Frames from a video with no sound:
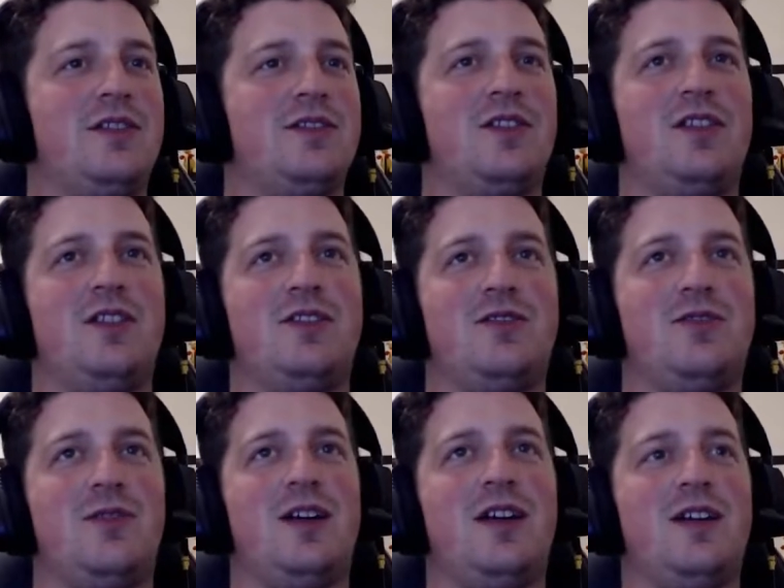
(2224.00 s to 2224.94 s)
turn
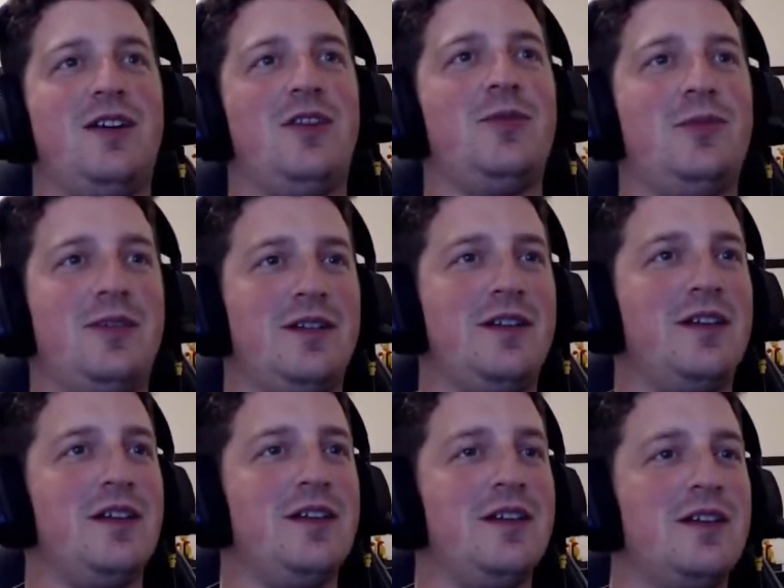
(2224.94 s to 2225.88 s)
into a open
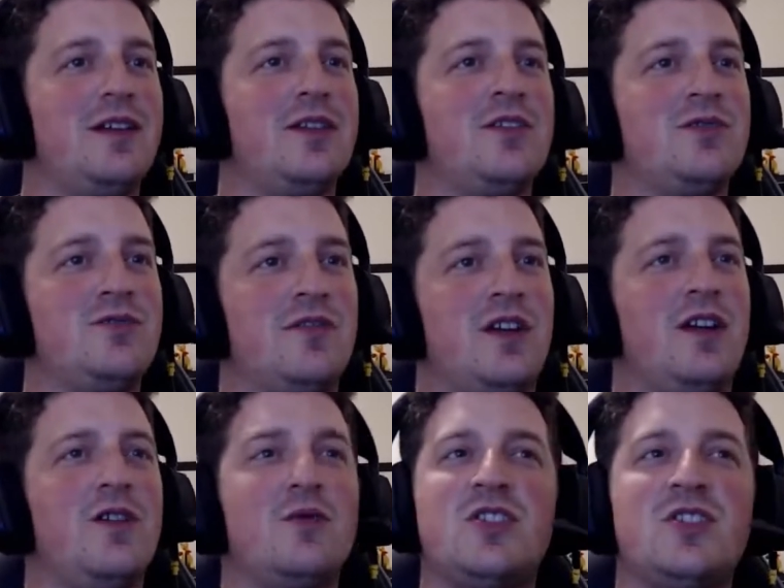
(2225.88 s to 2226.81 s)
drift car.
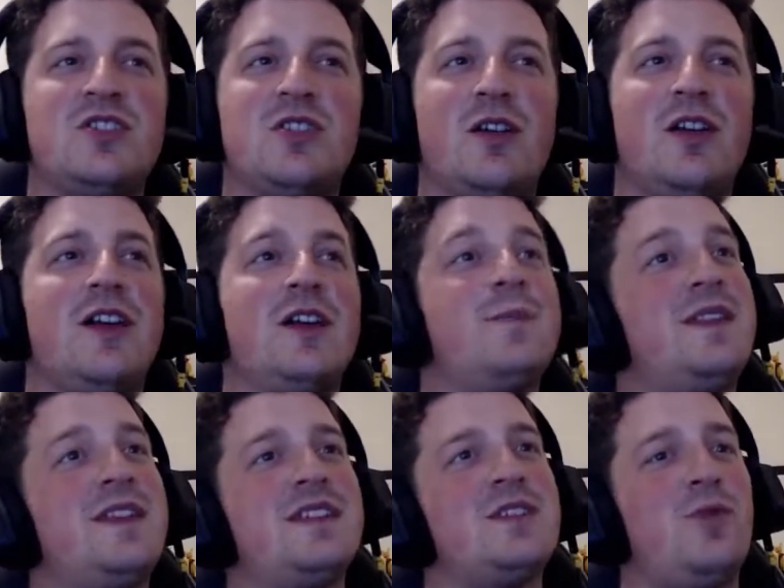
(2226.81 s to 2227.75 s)
Just shut. But
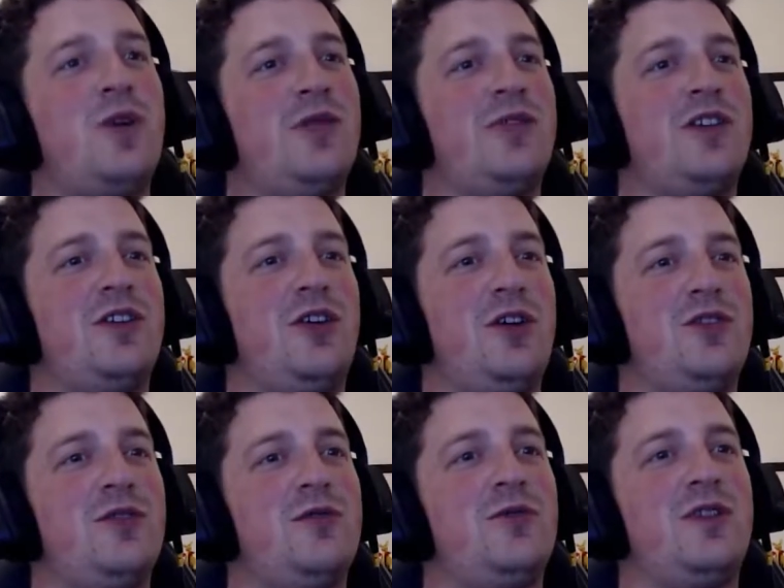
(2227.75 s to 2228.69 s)
this is why I want to
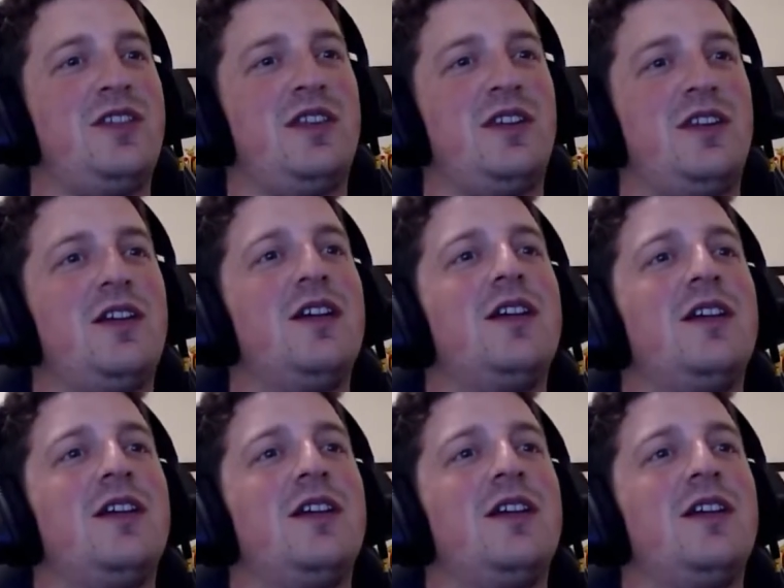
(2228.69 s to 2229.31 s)
know with the,